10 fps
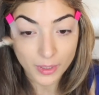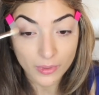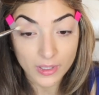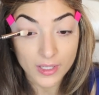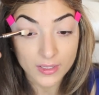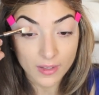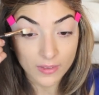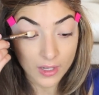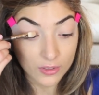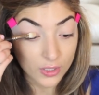a bit with these
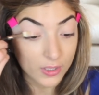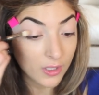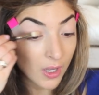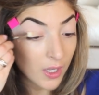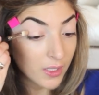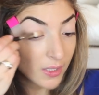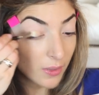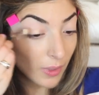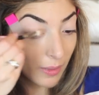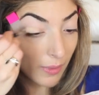and then just
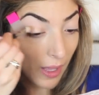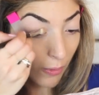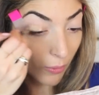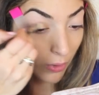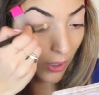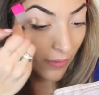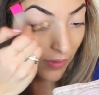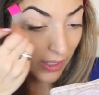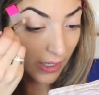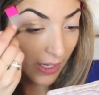sweep that all over the